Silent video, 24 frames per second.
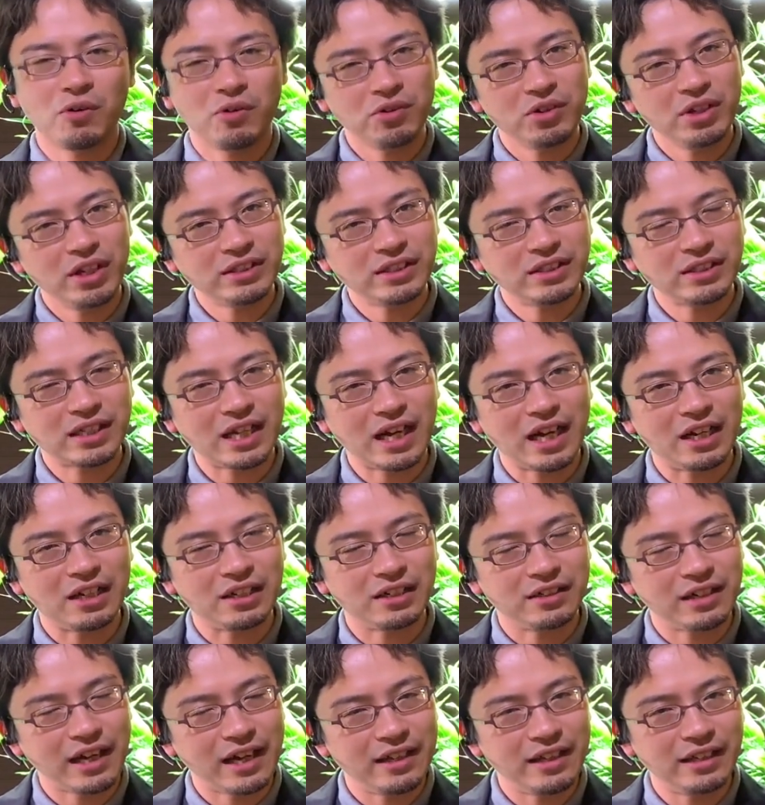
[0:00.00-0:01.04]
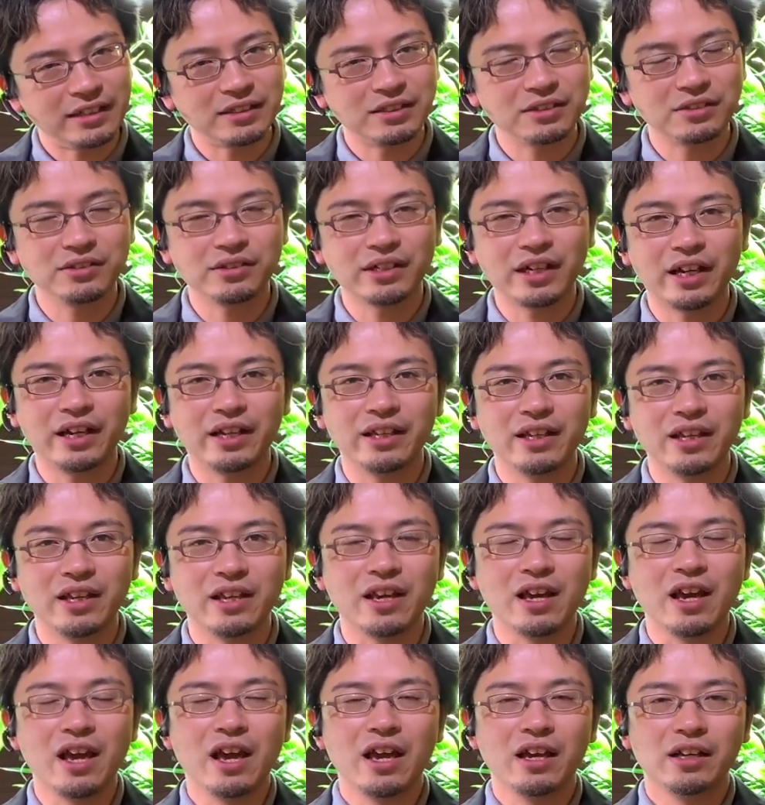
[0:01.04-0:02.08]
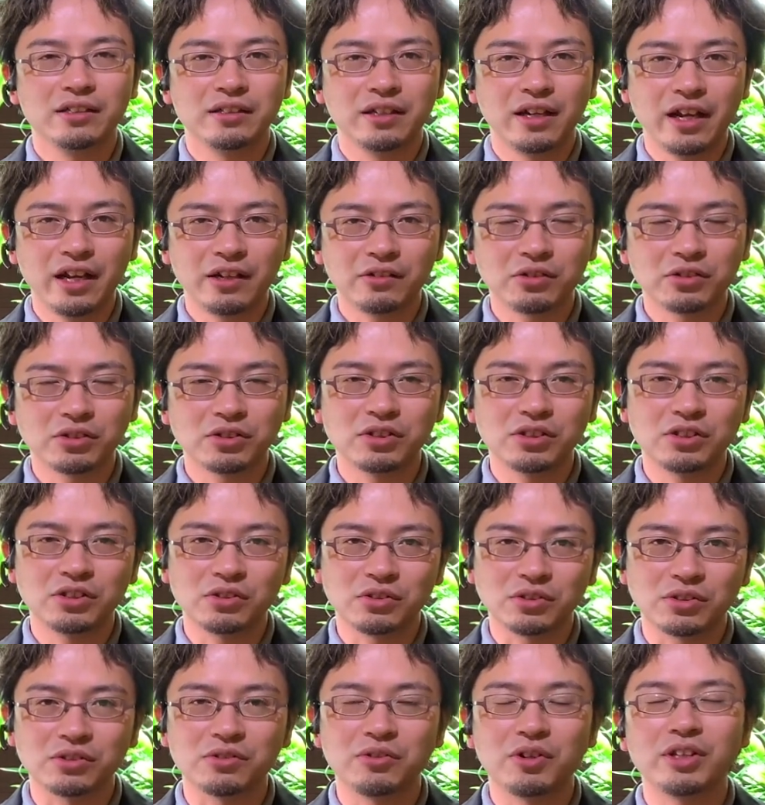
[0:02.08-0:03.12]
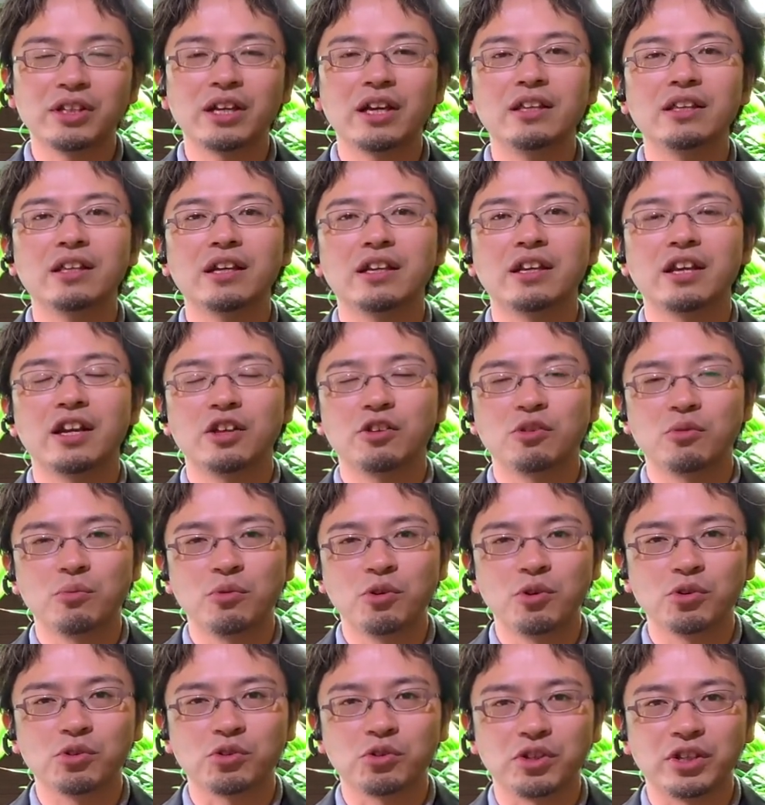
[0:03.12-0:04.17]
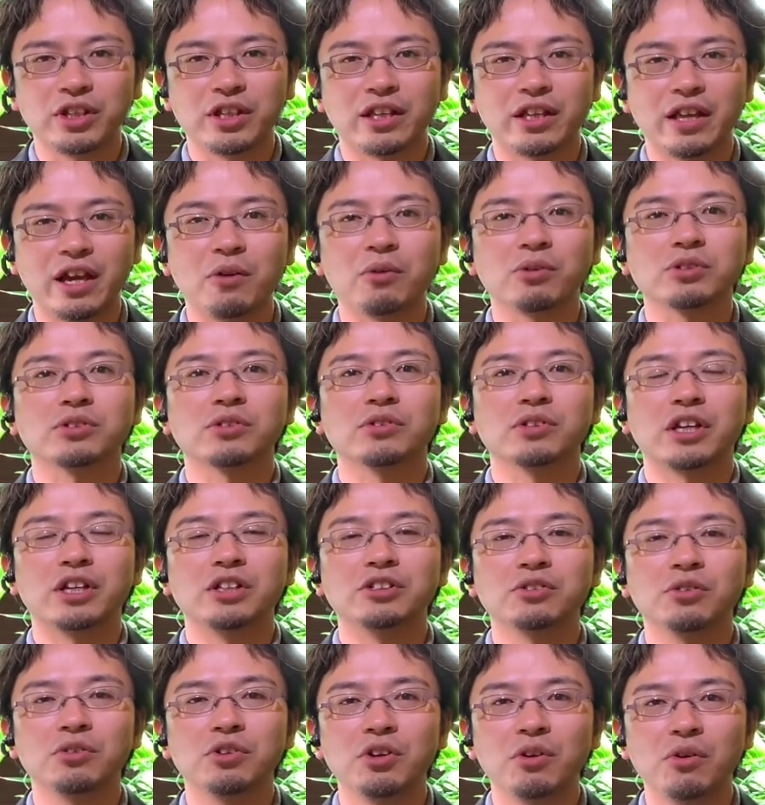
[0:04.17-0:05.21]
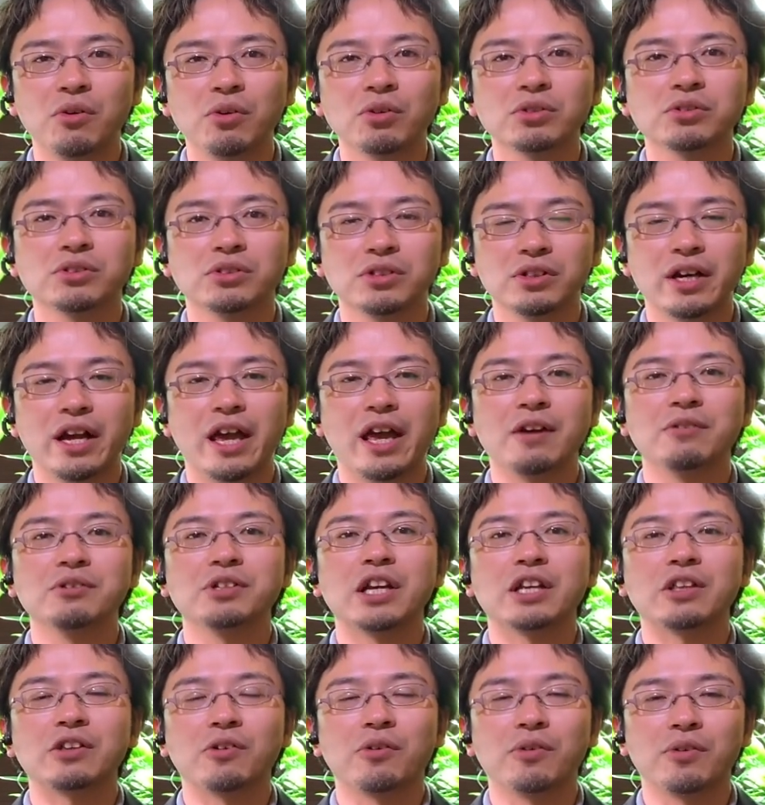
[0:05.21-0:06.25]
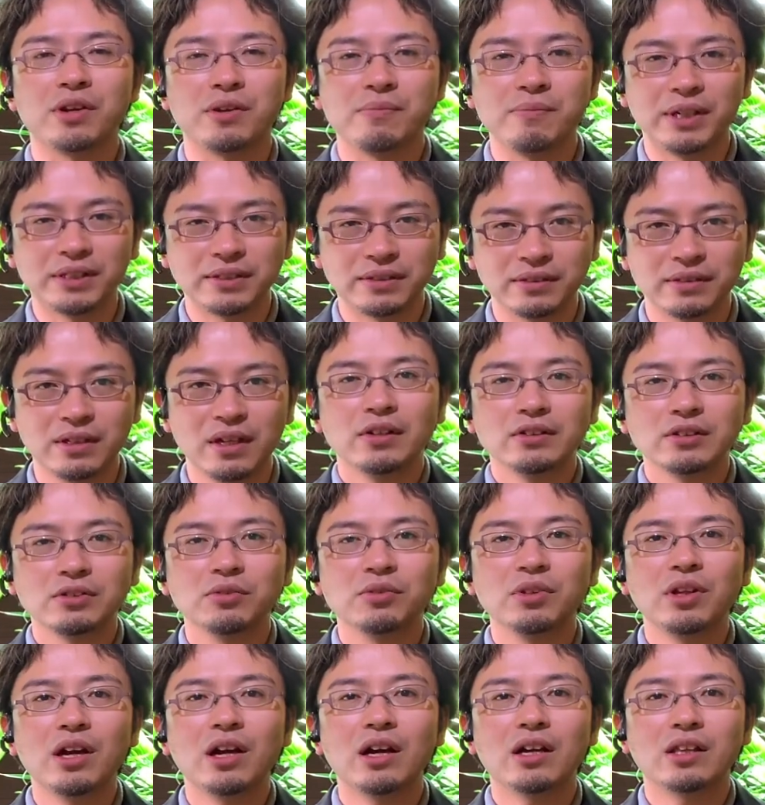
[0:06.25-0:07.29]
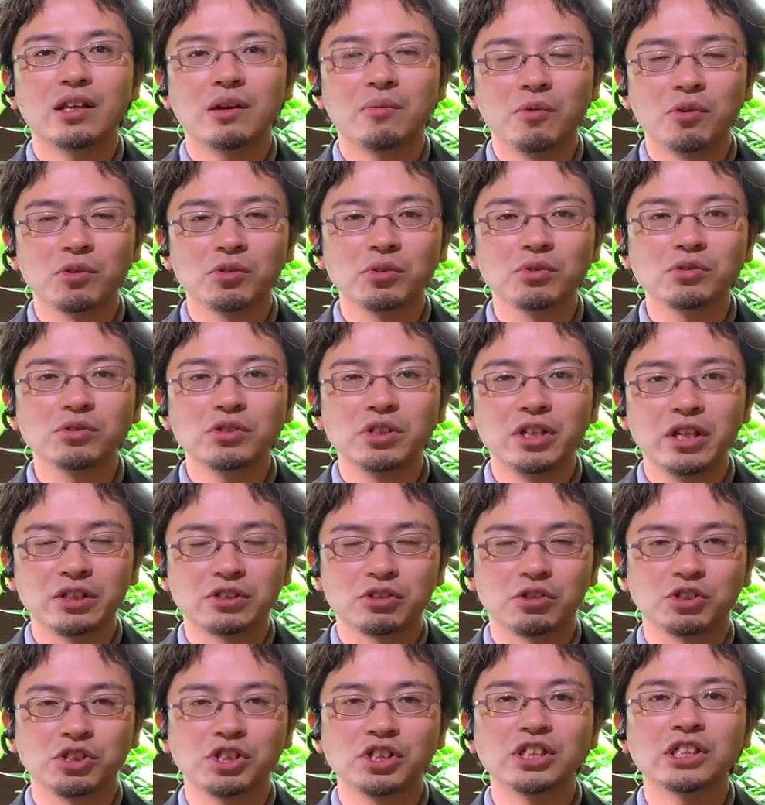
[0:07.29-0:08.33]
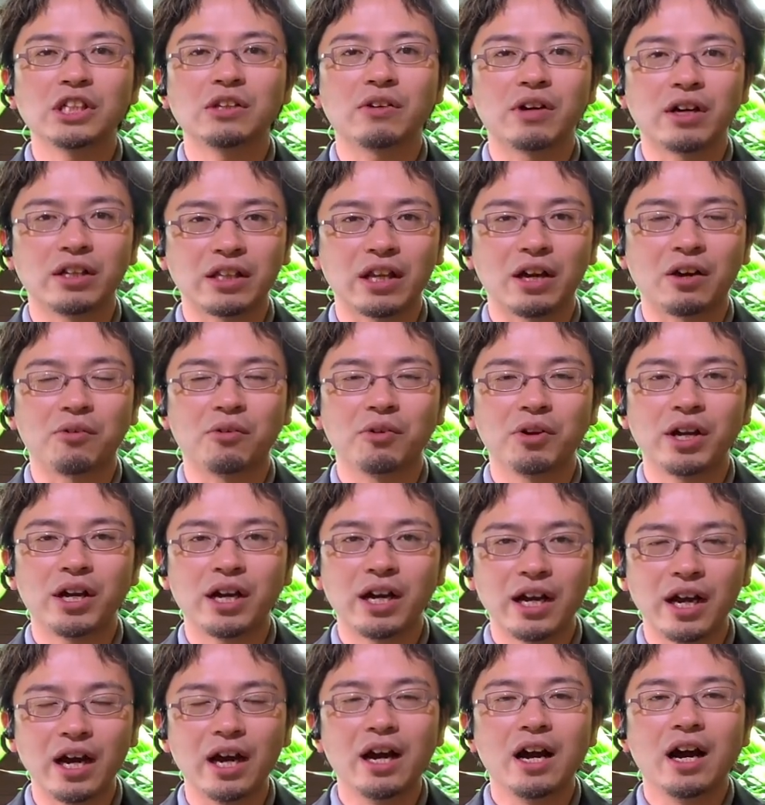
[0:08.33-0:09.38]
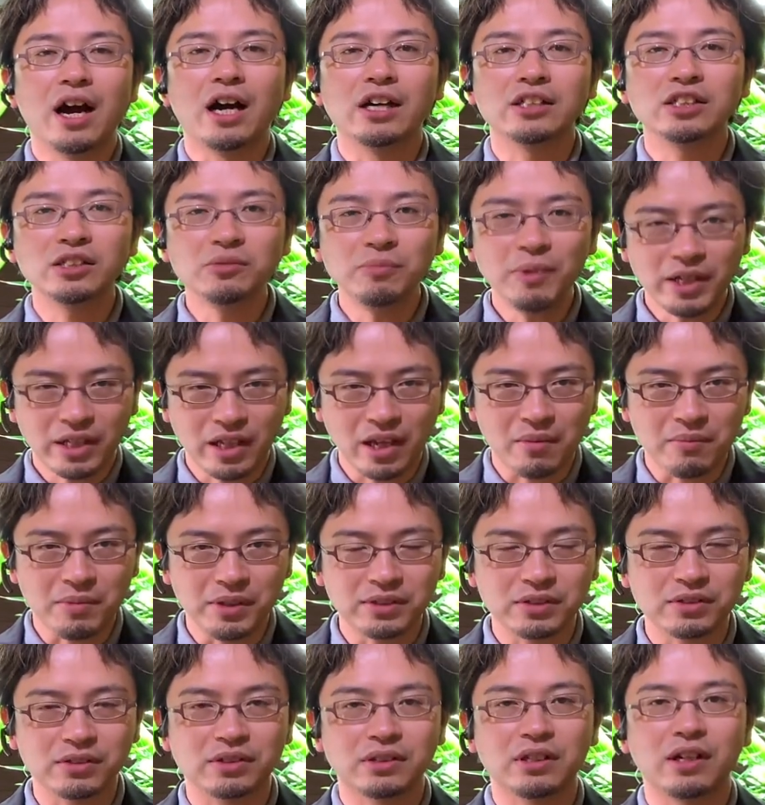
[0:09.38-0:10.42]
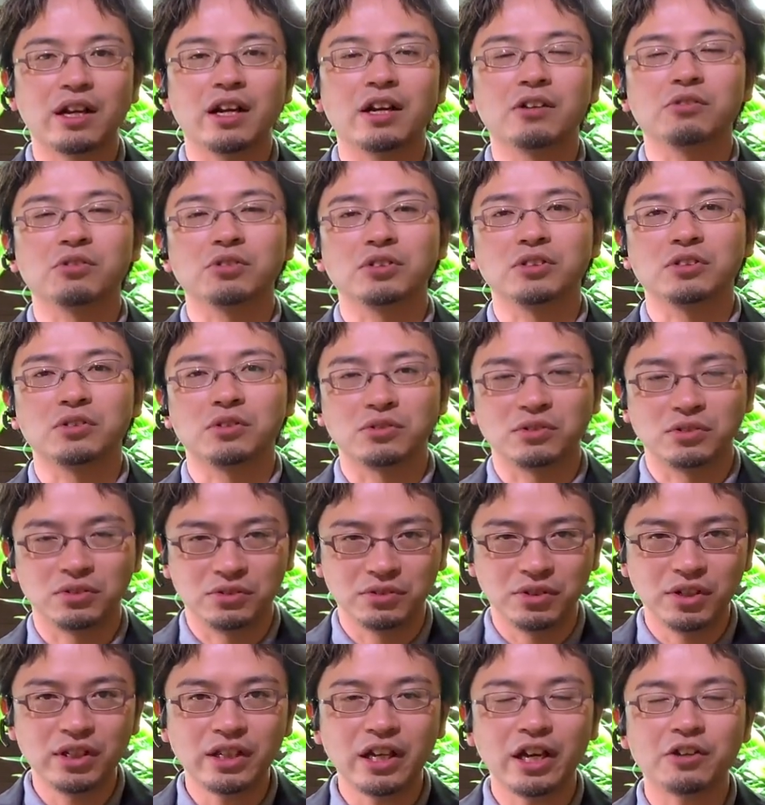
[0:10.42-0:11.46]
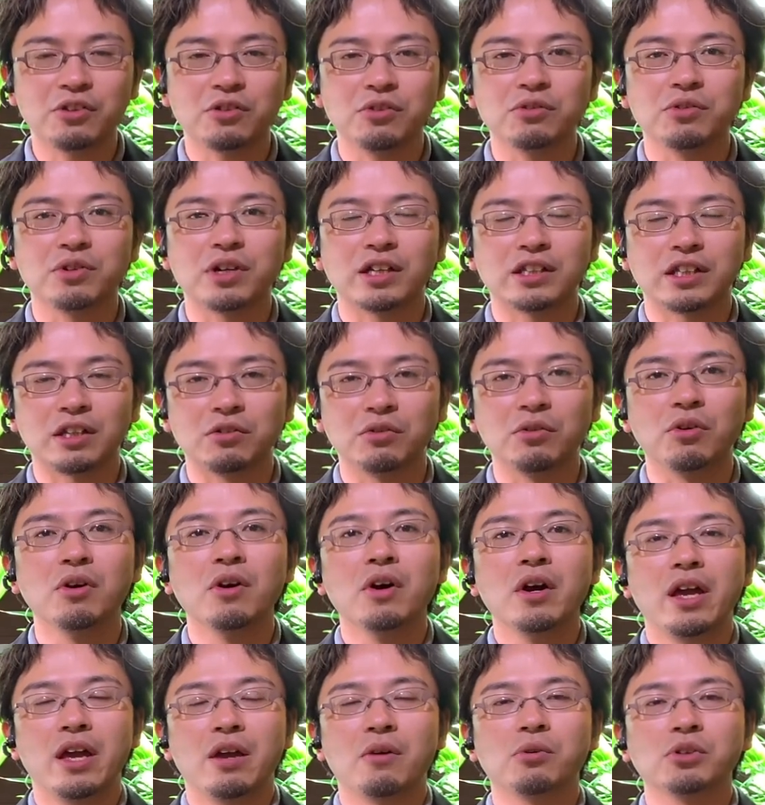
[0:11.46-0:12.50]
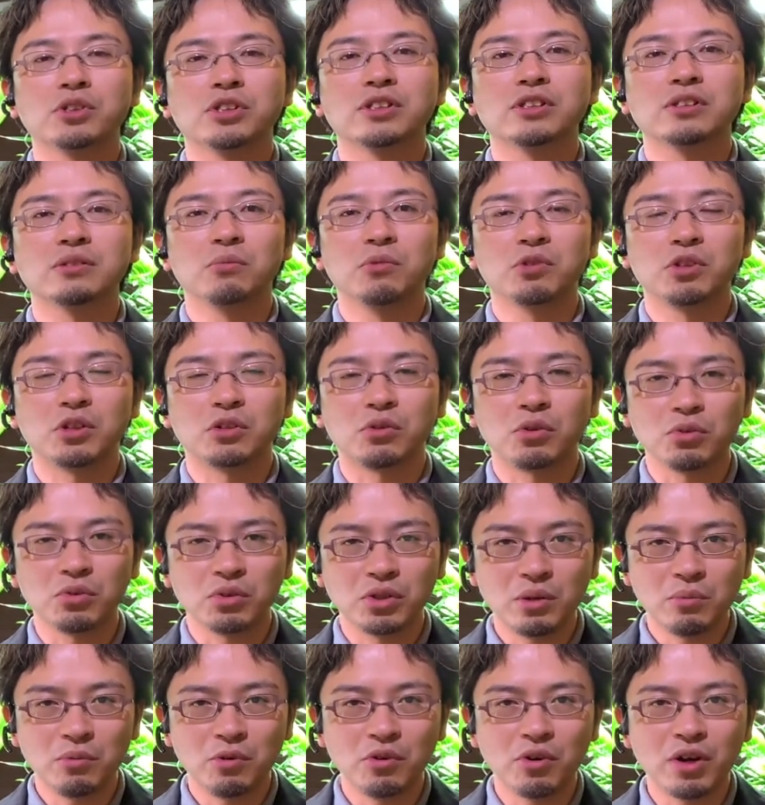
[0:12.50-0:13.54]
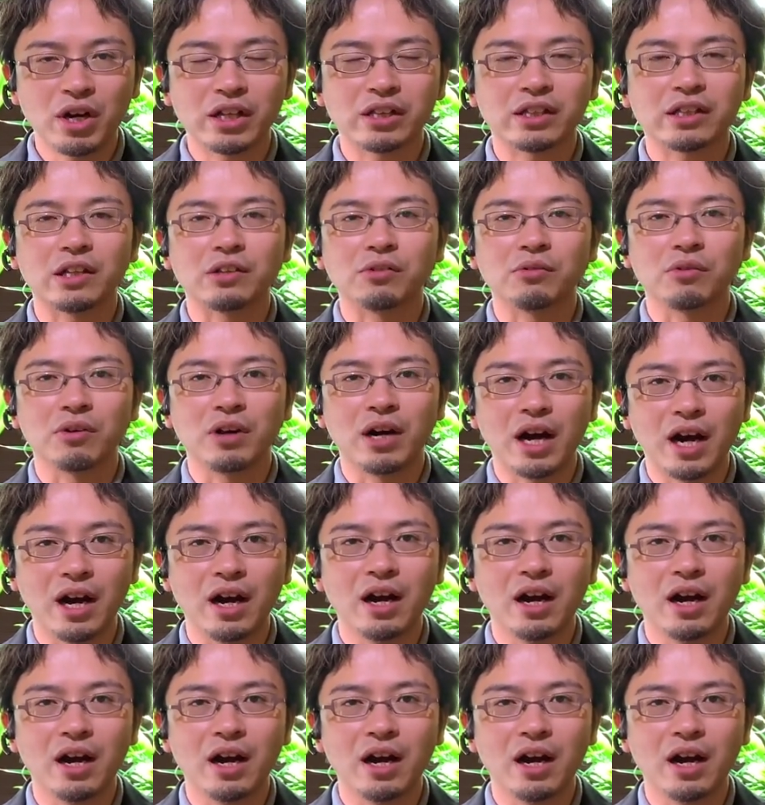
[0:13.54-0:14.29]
So recently, we have been getting a lot of questions regarding how to start a new layout at our store, and the most frequent question I receive from beginners who are looking to start a new layout is which layout material